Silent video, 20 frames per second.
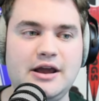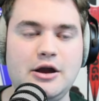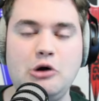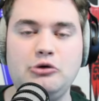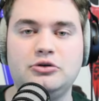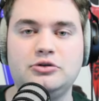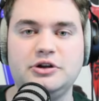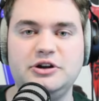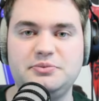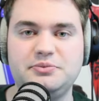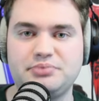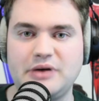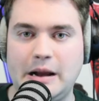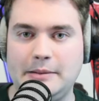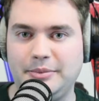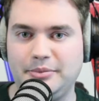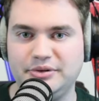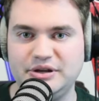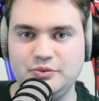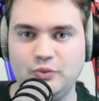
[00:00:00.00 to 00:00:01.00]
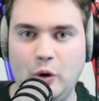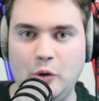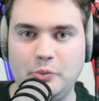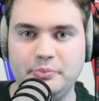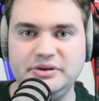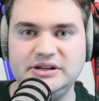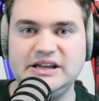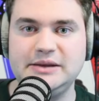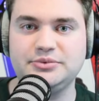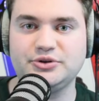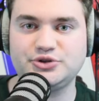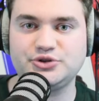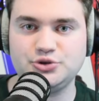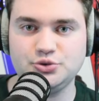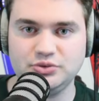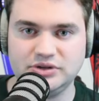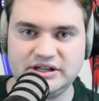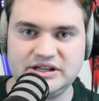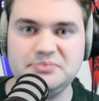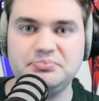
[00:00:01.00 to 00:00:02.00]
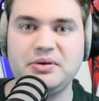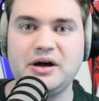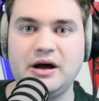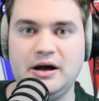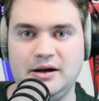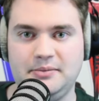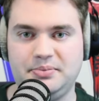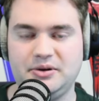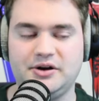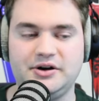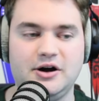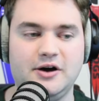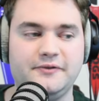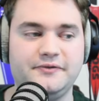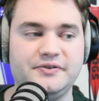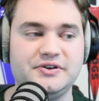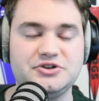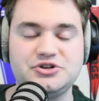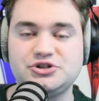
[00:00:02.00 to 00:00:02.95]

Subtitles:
Oakland probably won't be able to keep up on offense.